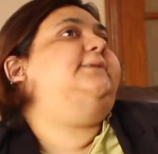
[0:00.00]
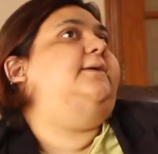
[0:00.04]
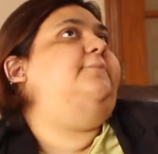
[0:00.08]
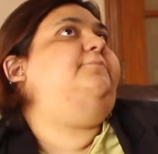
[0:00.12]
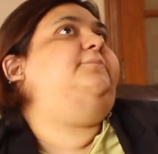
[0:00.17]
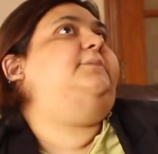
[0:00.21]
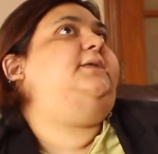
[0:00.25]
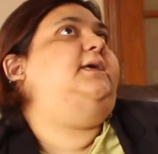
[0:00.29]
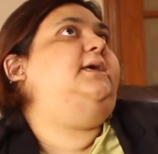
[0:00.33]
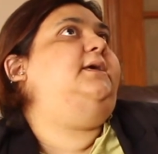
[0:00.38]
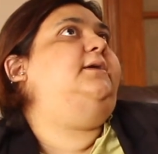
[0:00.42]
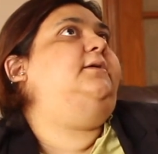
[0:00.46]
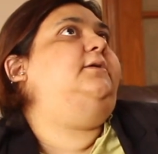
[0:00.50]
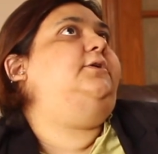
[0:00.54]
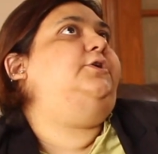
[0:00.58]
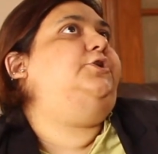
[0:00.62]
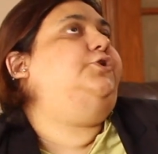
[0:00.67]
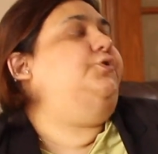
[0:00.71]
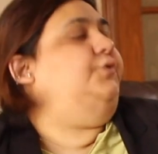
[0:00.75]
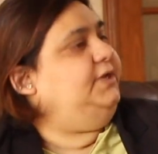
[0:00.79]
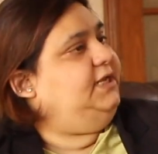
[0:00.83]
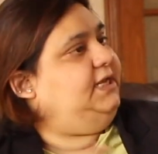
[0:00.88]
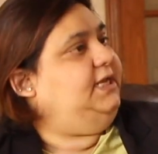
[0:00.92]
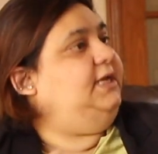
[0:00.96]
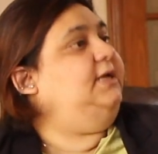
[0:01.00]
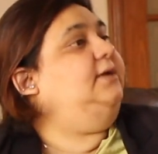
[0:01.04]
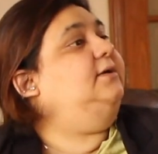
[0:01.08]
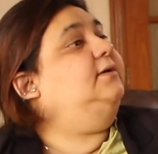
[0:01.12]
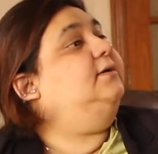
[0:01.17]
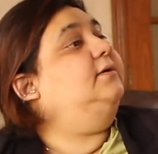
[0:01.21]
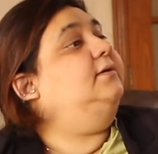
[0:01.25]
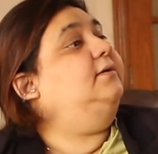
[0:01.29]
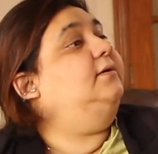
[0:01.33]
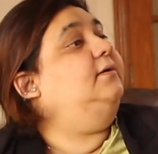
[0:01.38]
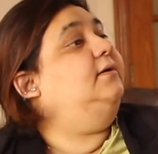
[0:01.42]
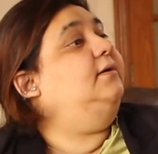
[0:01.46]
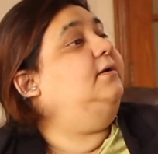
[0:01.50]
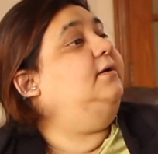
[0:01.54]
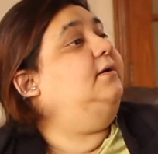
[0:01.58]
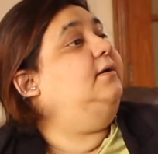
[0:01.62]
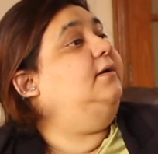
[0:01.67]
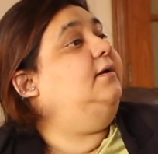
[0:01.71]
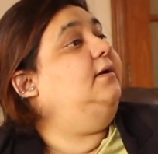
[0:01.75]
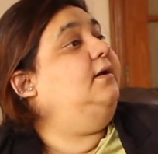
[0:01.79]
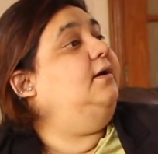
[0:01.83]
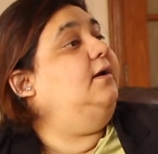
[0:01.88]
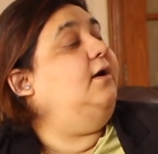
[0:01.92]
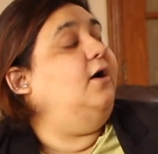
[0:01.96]
something unique,
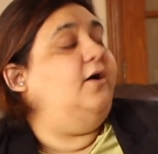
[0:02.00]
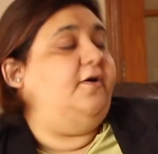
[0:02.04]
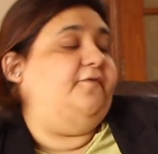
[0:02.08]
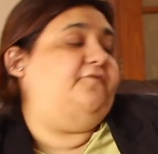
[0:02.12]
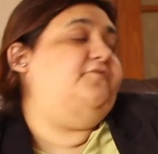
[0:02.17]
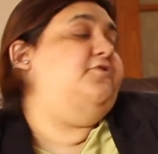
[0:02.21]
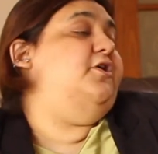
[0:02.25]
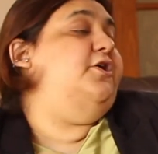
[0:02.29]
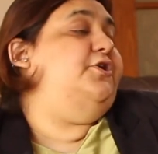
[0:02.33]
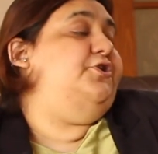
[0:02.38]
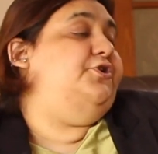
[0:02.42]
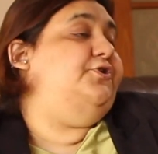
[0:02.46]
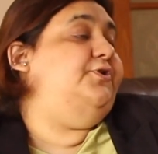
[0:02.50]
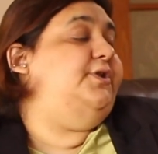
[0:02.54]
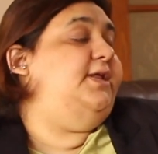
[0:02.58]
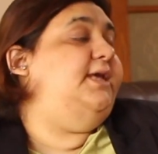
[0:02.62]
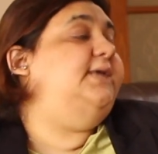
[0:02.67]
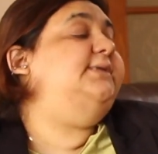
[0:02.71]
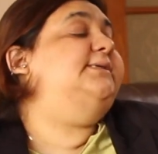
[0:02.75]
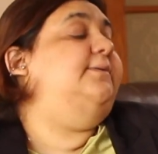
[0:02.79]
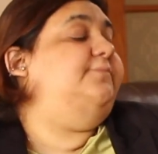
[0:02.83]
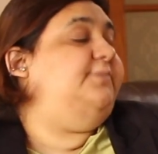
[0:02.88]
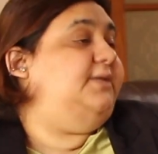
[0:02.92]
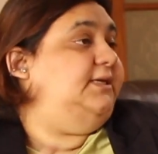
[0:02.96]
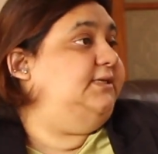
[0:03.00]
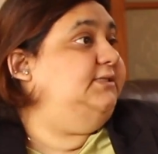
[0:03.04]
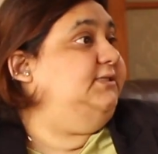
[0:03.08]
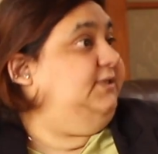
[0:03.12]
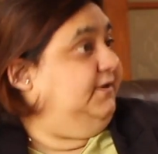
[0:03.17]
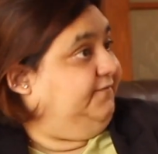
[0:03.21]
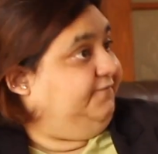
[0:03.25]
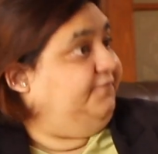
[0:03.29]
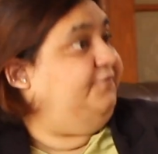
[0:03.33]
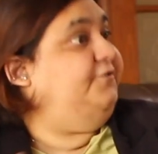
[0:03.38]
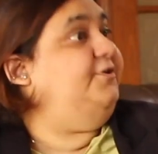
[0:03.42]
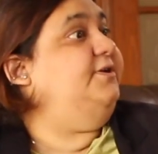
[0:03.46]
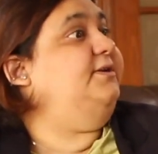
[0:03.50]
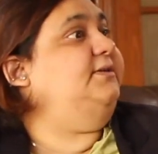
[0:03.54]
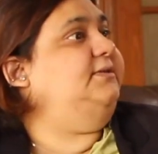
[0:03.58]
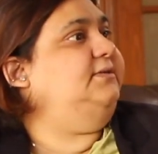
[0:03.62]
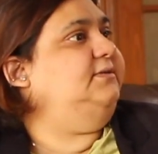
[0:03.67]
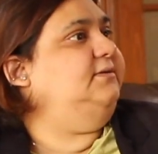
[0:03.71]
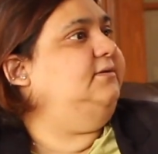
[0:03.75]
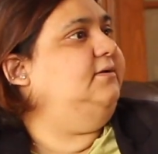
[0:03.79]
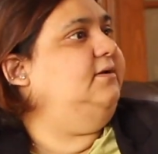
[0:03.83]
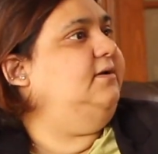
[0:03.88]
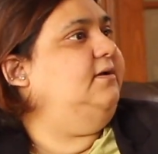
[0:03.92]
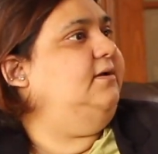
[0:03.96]
if not unique, something different,
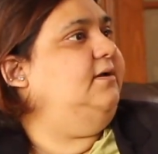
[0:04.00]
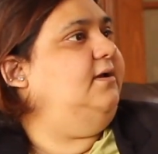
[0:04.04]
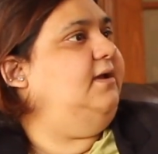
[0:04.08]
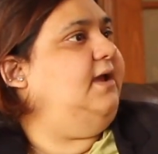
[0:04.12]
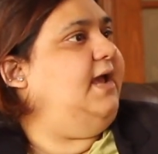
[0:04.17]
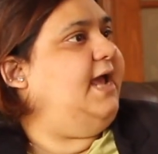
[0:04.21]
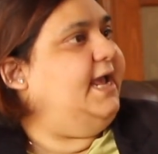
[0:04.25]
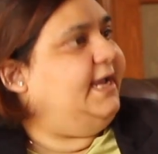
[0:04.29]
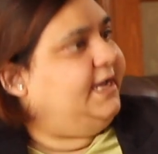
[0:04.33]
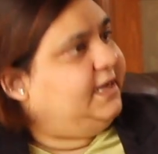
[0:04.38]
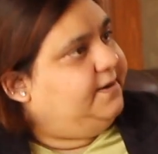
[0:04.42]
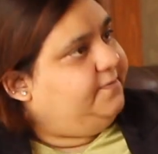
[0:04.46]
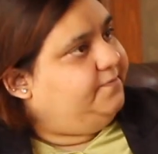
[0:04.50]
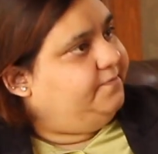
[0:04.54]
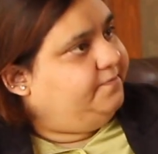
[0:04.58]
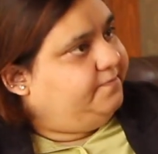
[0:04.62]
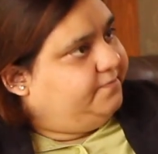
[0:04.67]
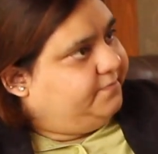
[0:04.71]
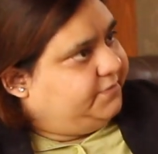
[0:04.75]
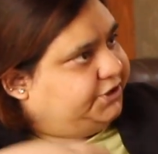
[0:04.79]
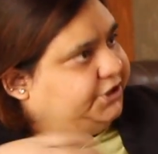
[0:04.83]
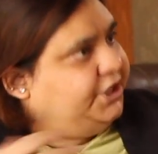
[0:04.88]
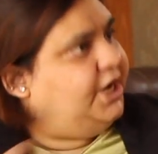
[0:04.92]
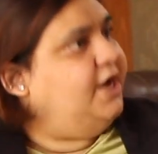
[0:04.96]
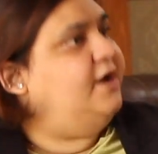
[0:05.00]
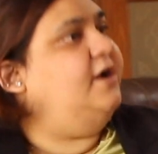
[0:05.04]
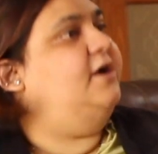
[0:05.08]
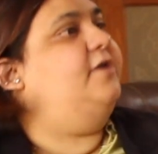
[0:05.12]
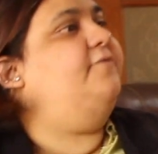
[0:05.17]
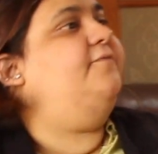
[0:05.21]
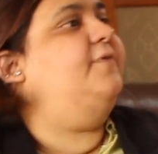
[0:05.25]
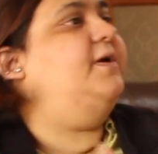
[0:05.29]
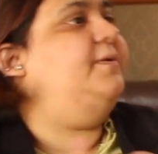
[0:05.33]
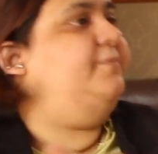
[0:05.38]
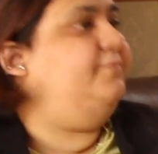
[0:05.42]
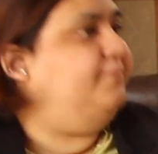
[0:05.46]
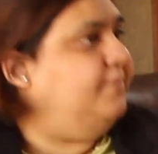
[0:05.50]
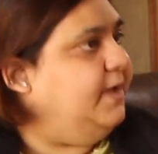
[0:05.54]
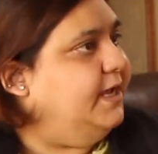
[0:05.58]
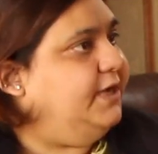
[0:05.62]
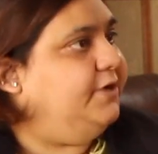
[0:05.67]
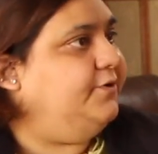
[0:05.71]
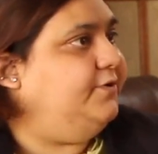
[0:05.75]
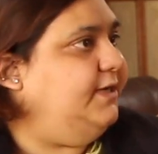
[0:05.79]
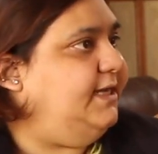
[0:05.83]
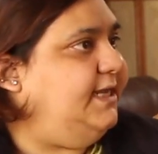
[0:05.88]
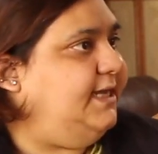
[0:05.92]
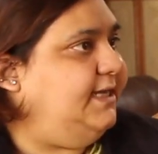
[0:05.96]
I can share it with my
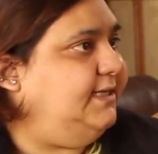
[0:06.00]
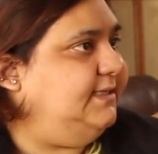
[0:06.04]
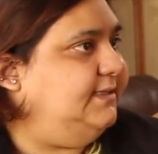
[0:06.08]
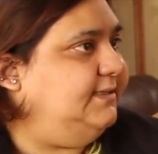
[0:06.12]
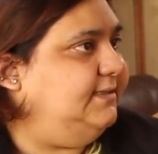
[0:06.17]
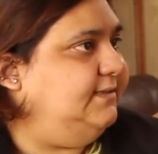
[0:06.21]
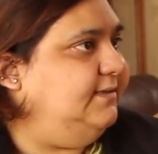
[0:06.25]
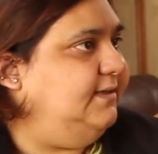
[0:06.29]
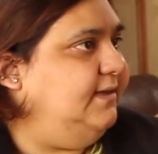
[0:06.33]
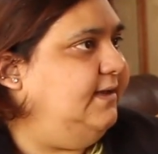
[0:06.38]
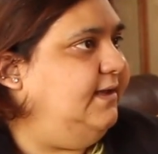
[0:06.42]
colleagues.